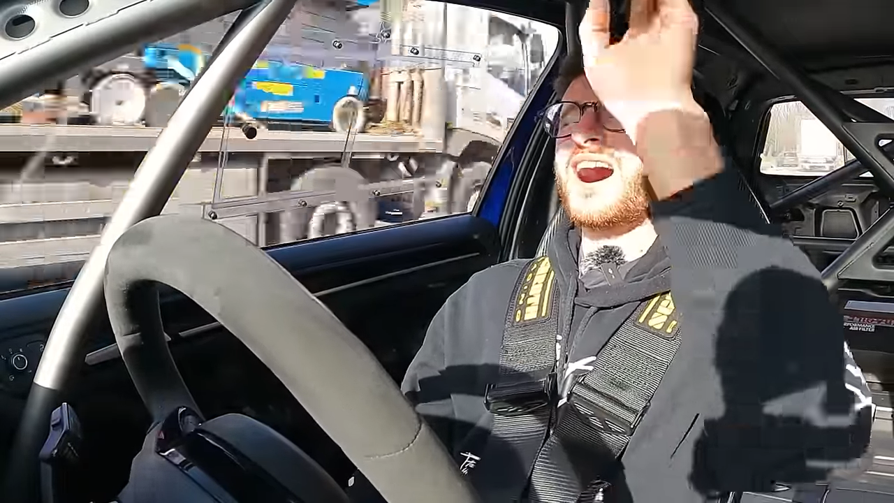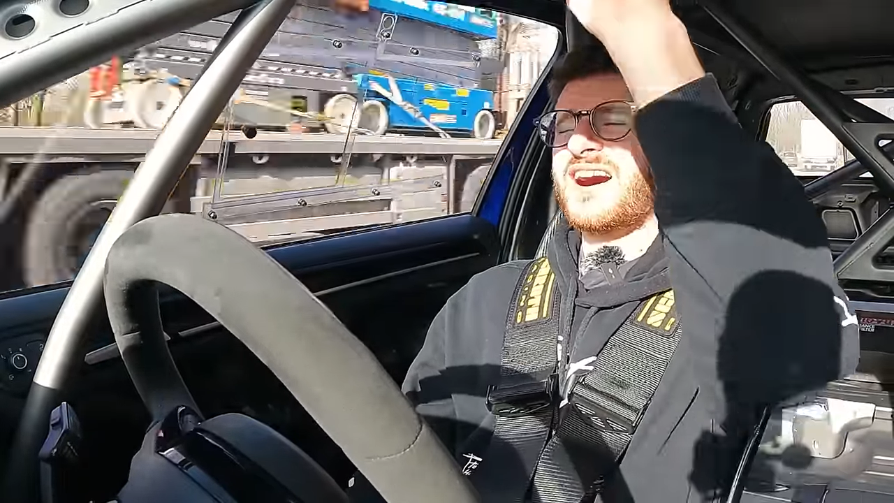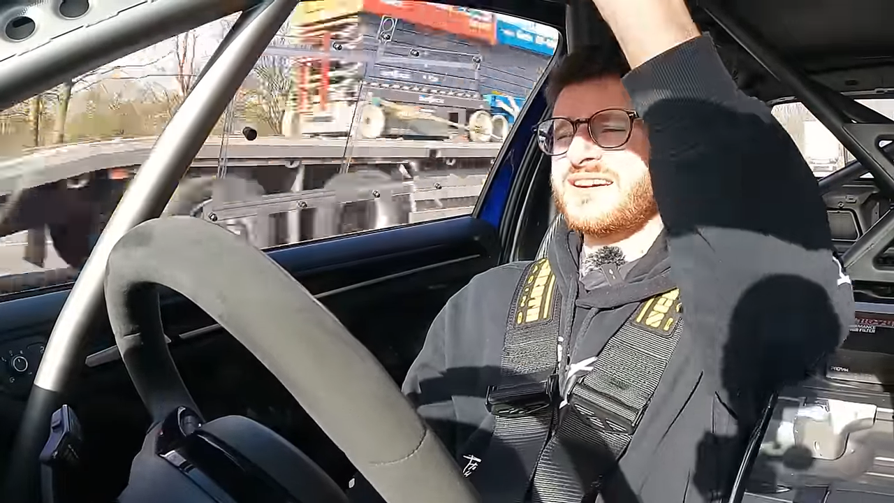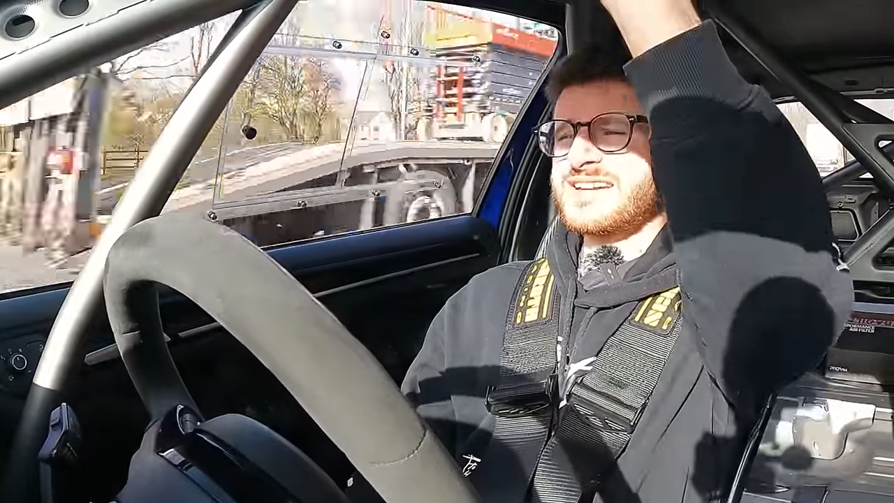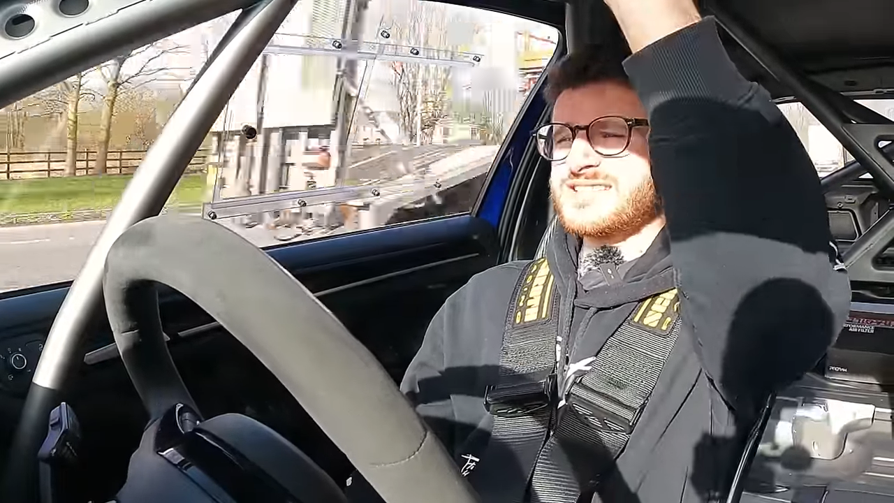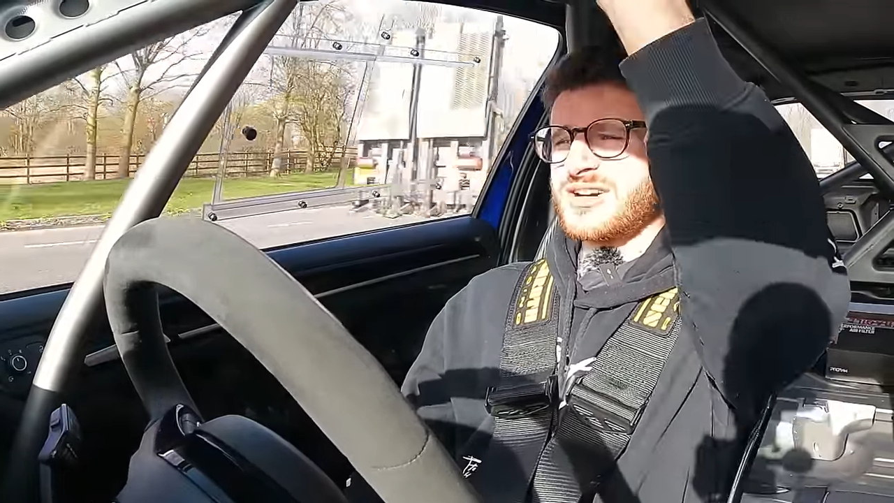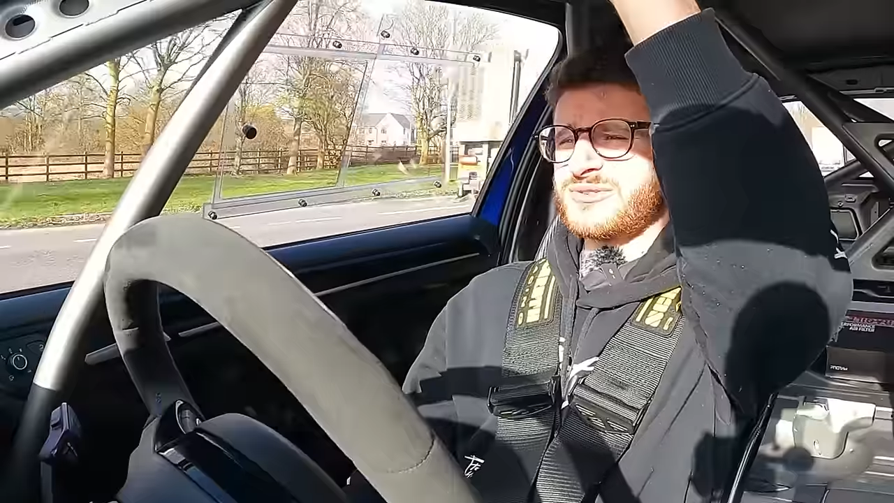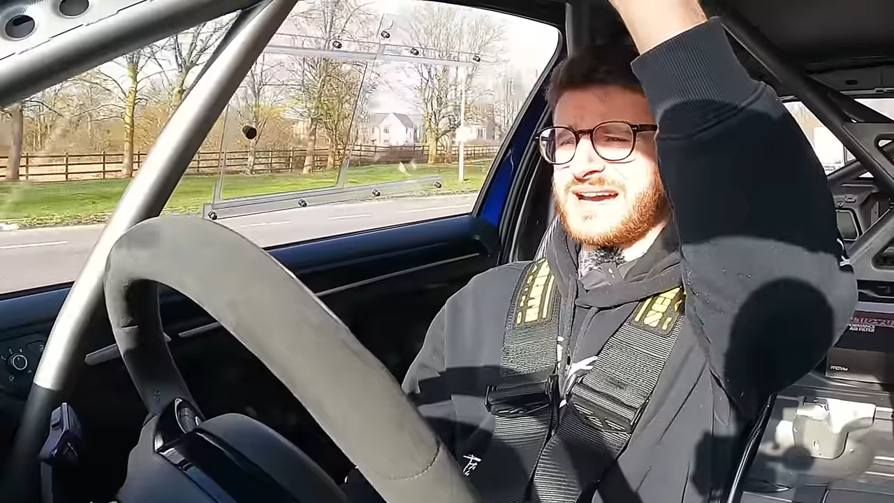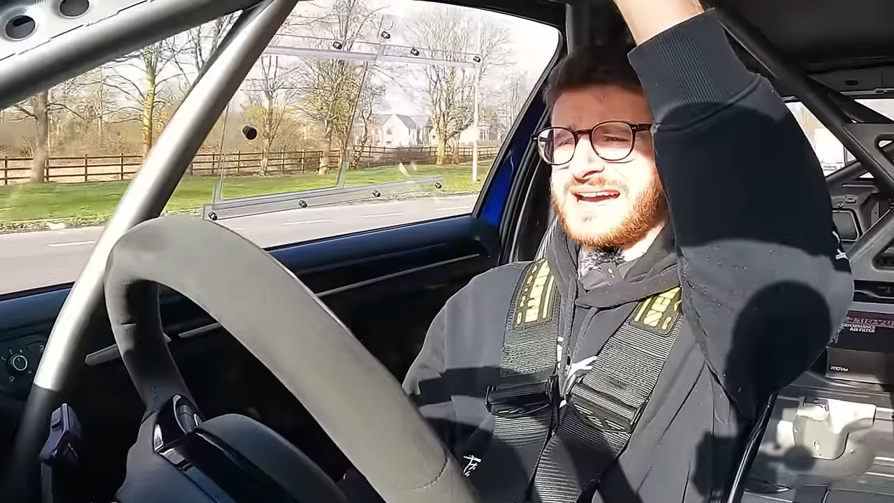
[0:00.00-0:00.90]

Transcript: I don't